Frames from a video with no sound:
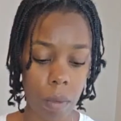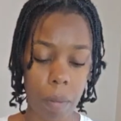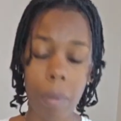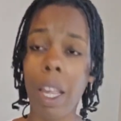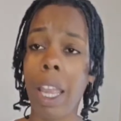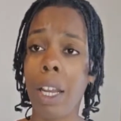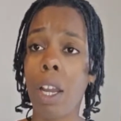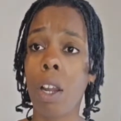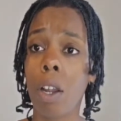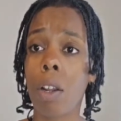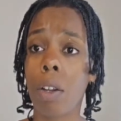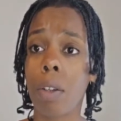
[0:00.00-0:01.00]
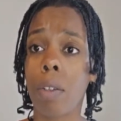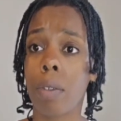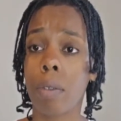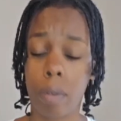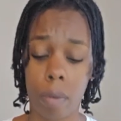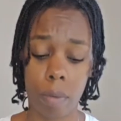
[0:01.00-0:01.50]
and earn,
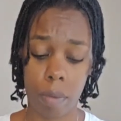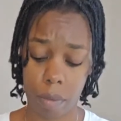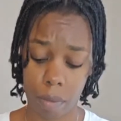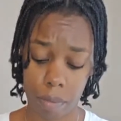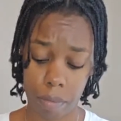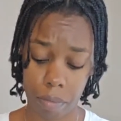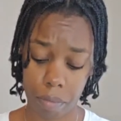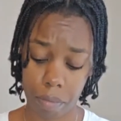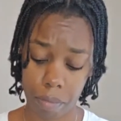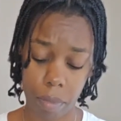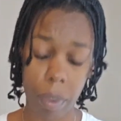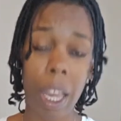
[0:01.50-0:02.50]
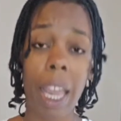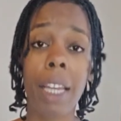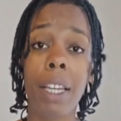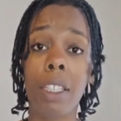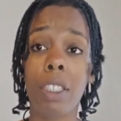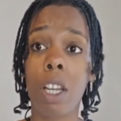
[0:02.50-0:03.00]
and
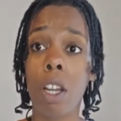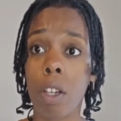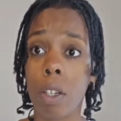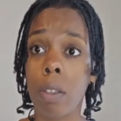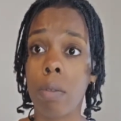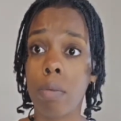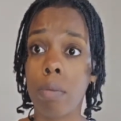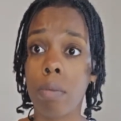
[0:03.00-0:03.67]
discern.